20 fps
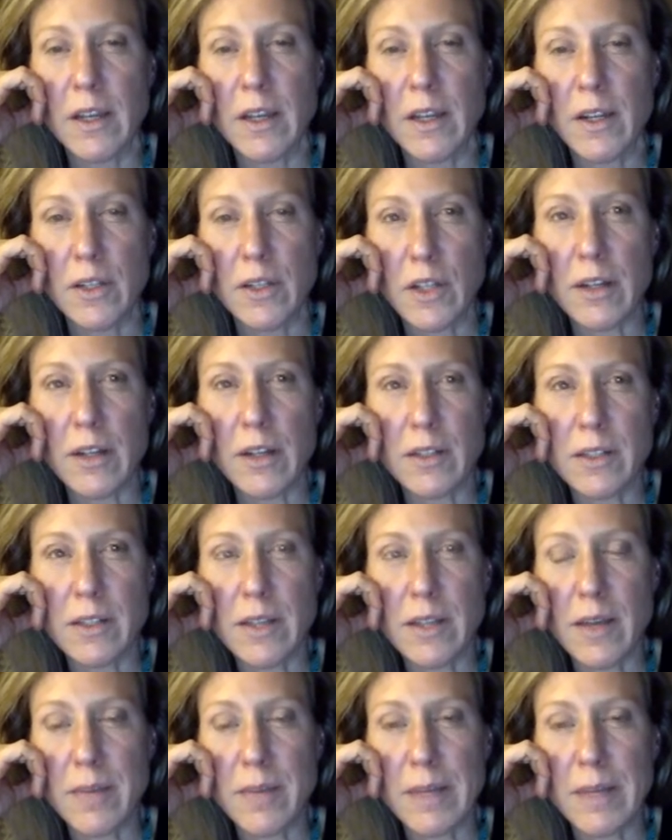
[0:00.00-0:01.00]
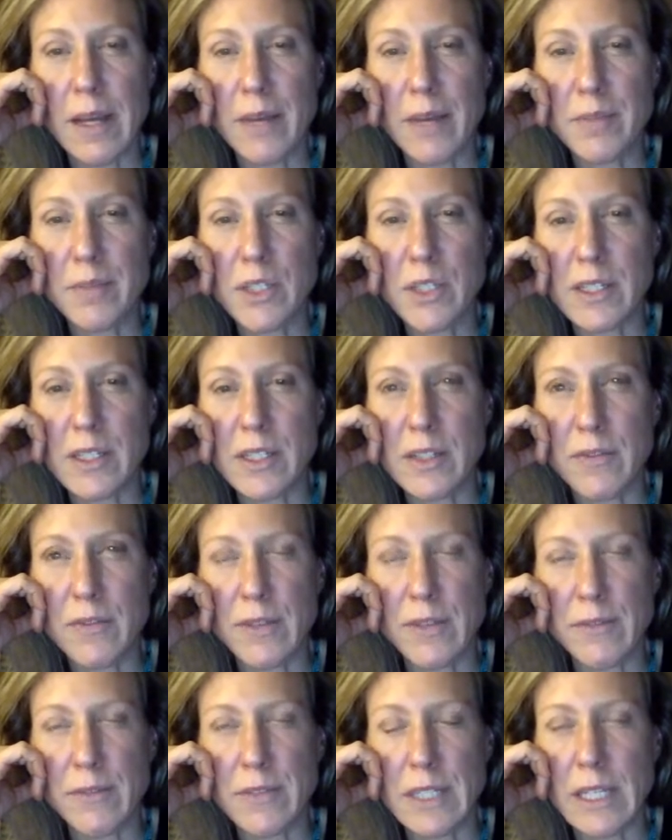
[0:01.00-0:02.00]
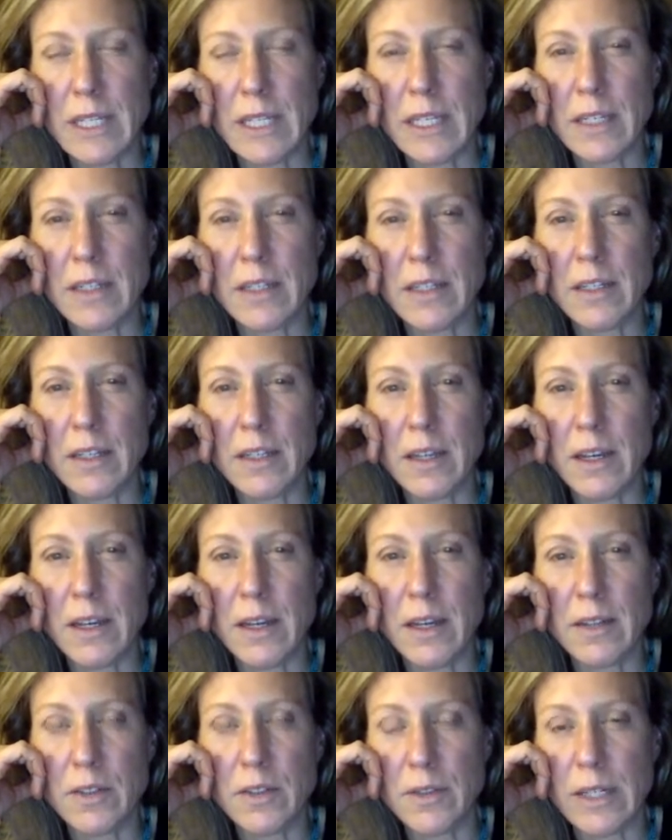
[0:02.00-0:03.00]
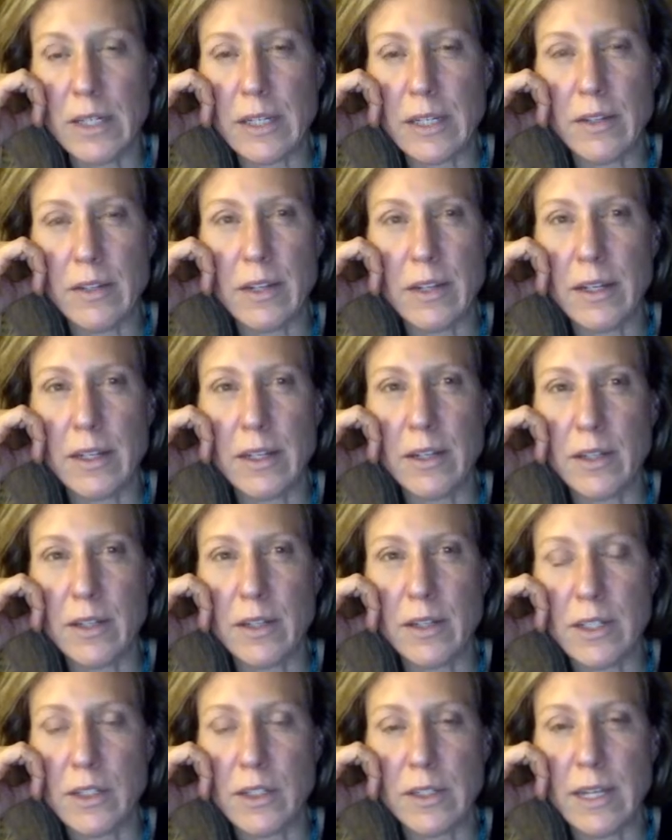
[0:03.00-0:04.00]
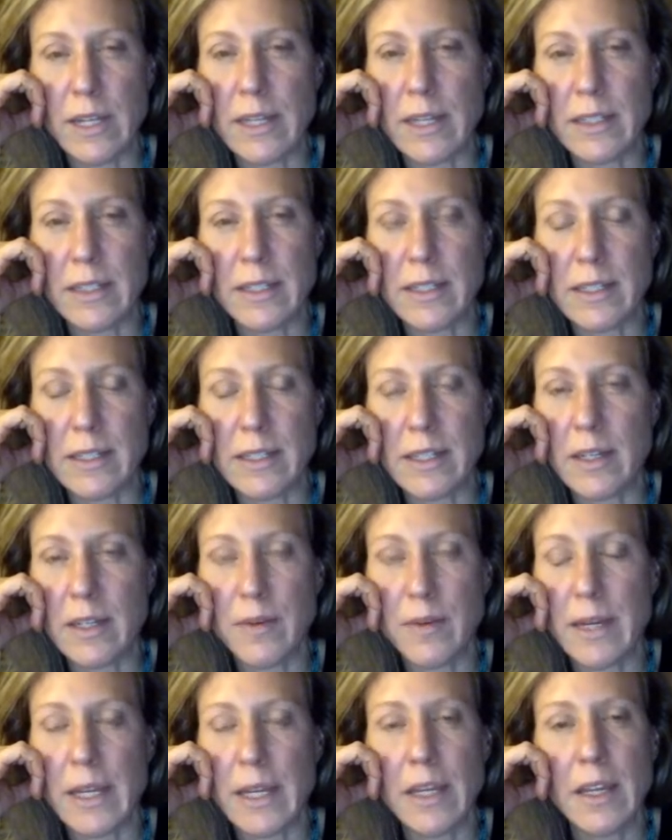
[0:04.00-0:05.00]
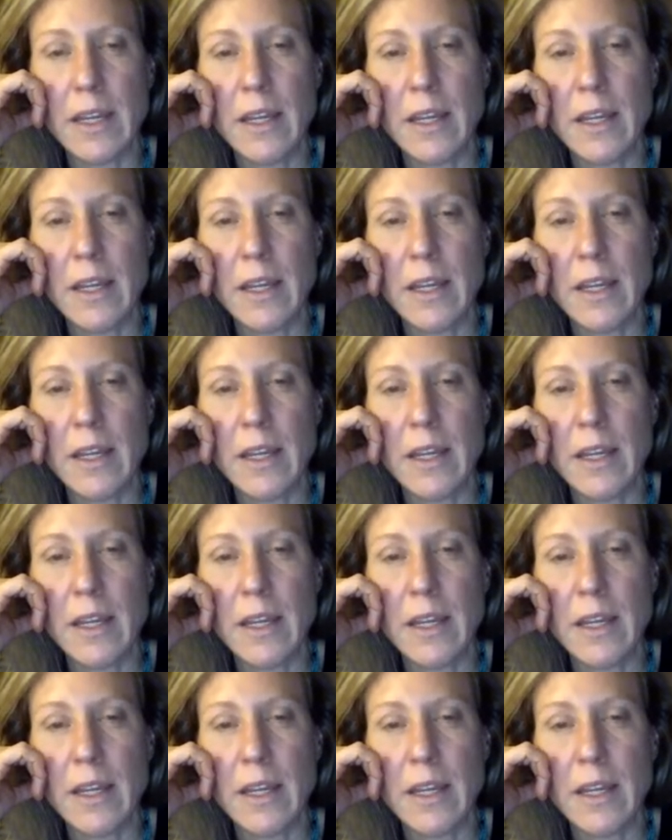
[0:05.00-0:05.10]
Her daughter's coming up. She's 15, doing international contests. Anyway,